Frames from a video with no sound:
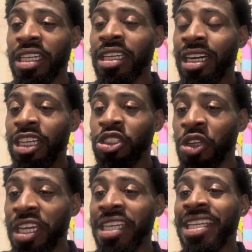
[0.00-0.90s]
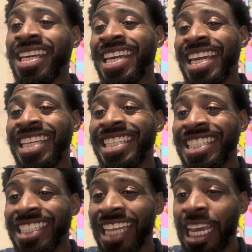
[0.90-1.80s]
a trade the
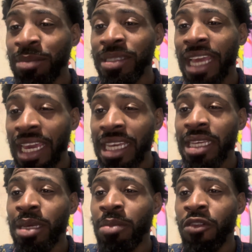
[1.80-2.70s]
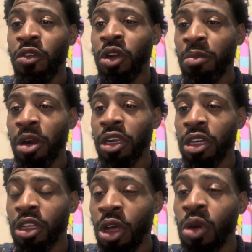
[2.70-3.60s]
same day before the market
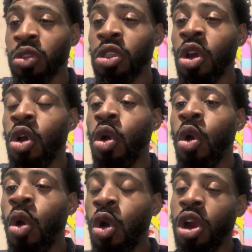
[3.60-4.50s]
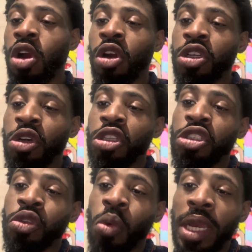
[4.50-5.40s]
closed, or are you a
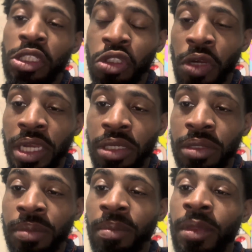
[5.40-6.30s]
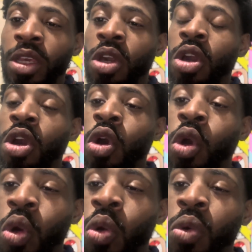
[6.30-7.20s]
swing trader
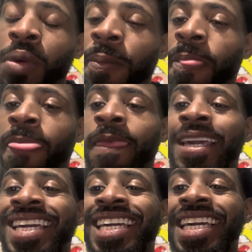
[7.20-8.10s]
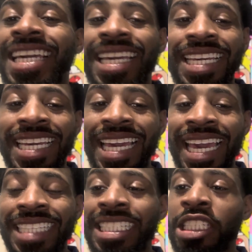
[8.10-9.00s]
who
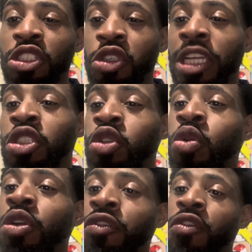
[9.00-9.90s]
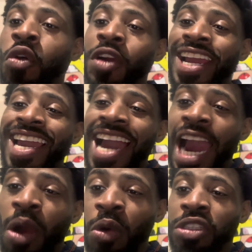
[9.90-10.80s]
exit the trade 24
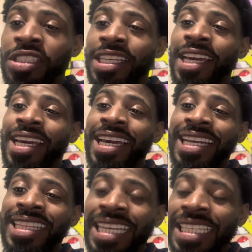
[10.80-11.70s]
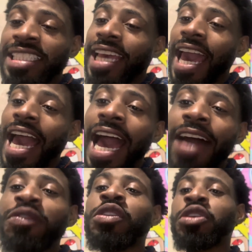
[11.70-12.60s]
hours at least
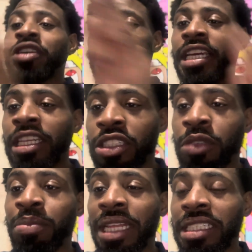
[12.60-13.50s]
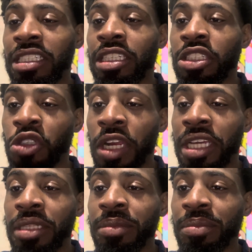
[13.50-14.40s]
after placing a trade?